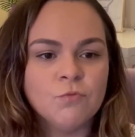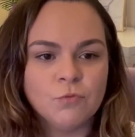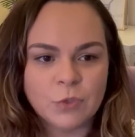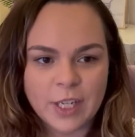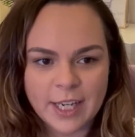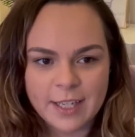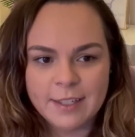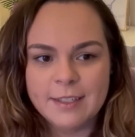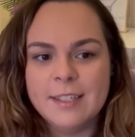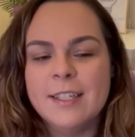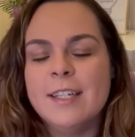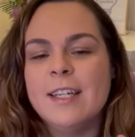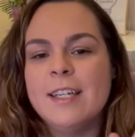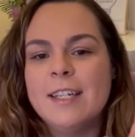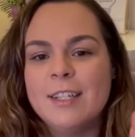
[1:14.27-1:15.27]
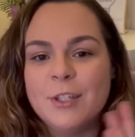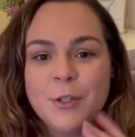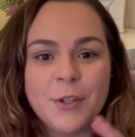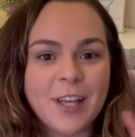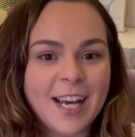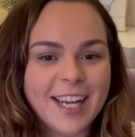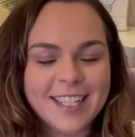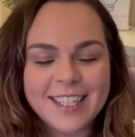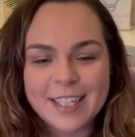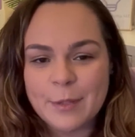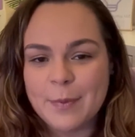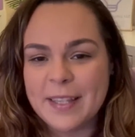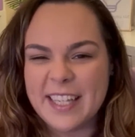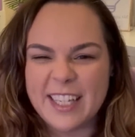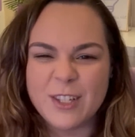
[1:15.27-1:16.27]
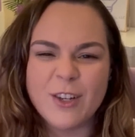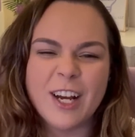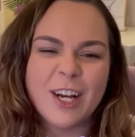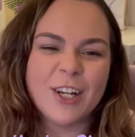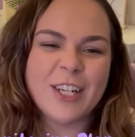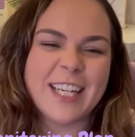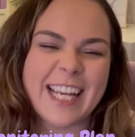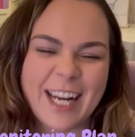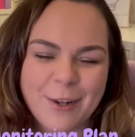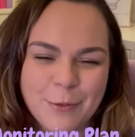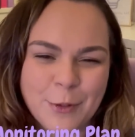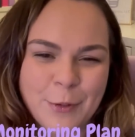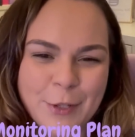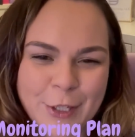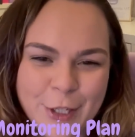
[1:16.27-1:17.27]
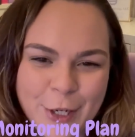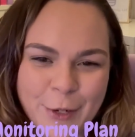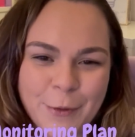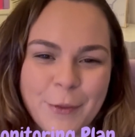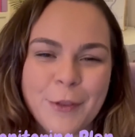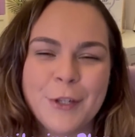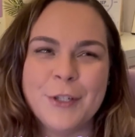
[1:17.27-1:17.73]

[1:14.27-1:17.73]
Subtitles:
Okay. So that's like the big thing. So I already kind of ruined the don't.